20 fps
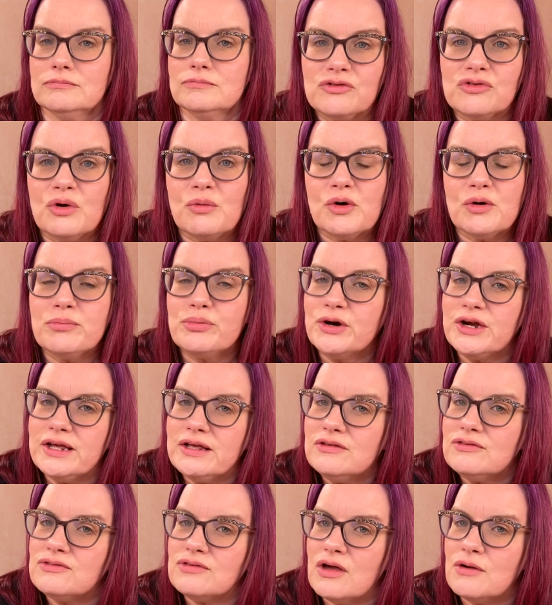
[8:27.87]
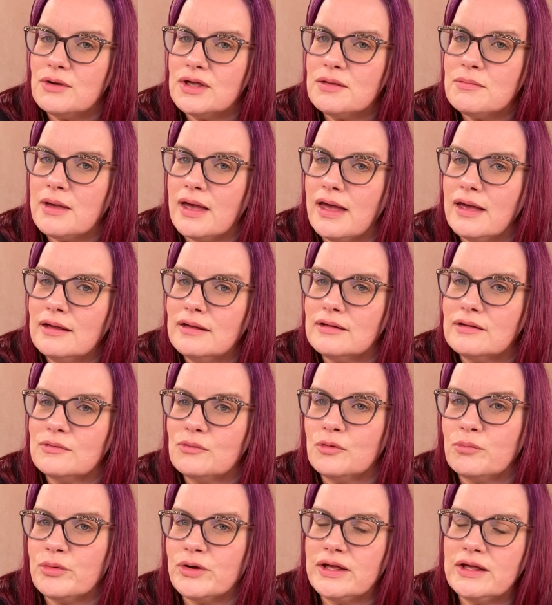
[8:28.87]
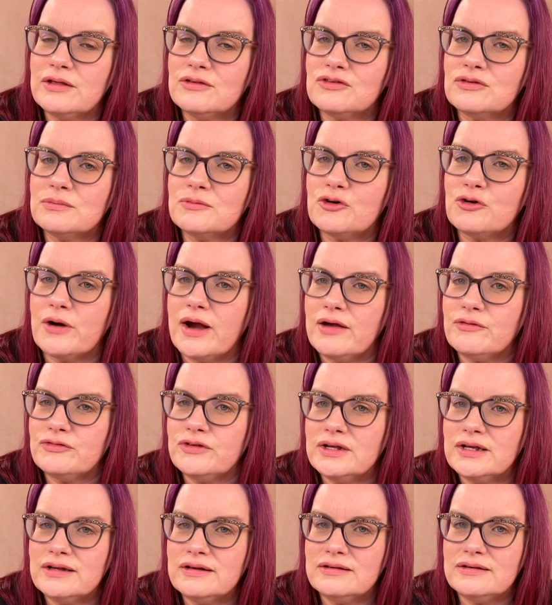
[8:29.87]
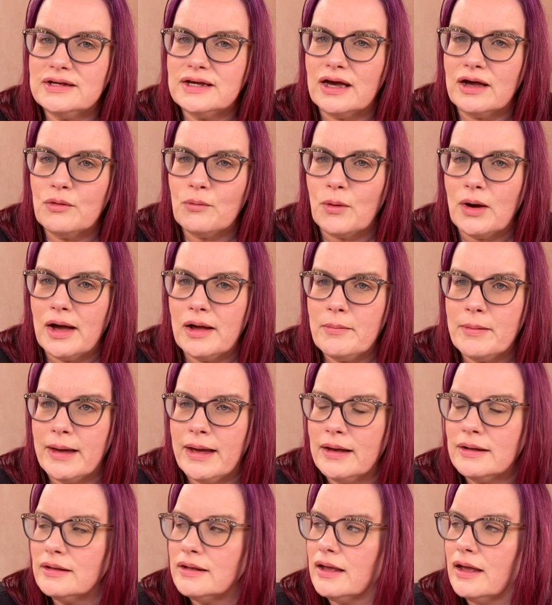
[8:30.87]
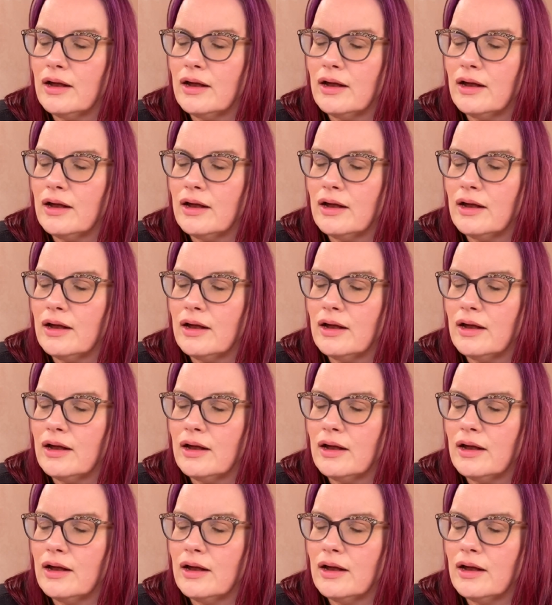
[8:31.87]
So we're bringing sewing back, we're bringing some crafting and DIY back,